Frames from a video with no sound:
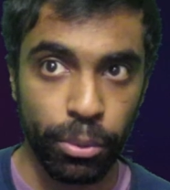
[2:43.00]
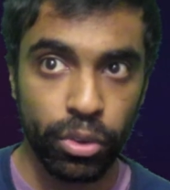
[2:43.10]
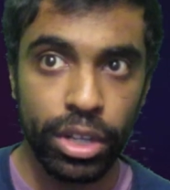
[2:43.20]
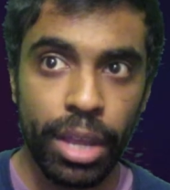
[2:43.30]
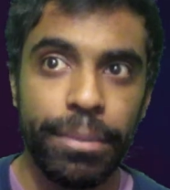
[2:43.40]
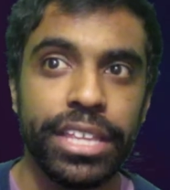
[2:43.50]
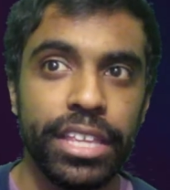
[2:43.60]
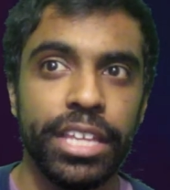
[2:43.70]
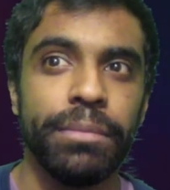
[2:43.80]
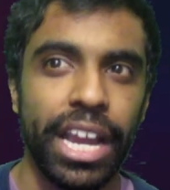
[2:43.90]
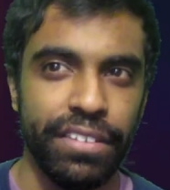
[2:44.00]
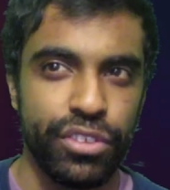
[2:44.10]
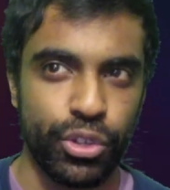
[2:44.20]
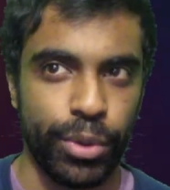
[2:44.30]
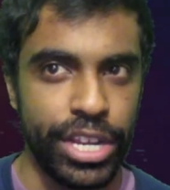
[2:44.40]
double makes it seem
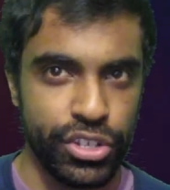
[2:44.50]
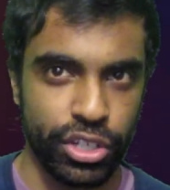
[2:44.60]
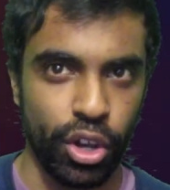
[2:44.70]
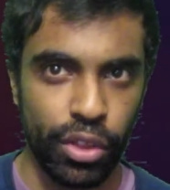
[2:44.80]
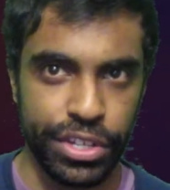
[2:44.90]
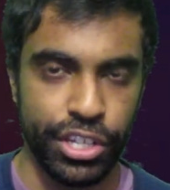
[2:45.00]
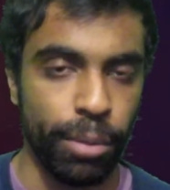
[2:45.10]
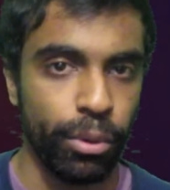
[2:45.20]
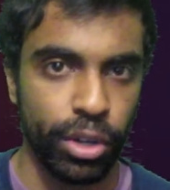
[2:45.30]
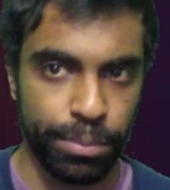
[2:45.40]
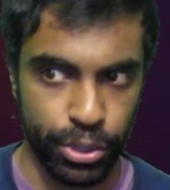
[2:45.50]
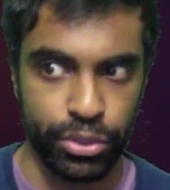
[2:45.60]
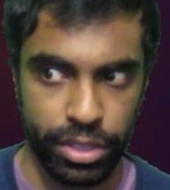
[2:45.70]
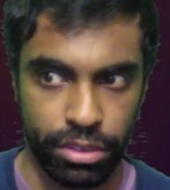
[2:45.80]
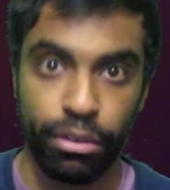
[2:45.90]
kind of strange to call the double a
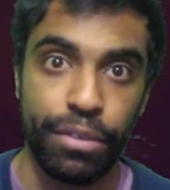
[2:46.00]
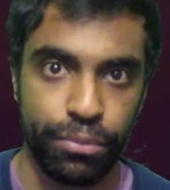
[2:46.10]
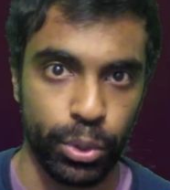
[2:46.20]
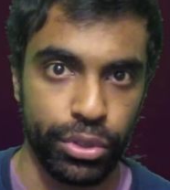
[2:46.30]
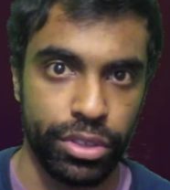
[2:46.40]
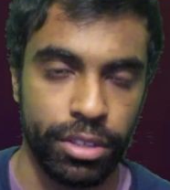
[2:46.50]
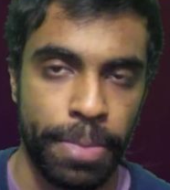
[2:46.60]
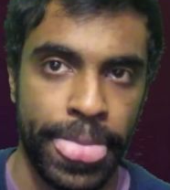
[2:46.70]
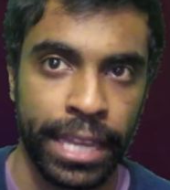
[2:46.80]
person's life force.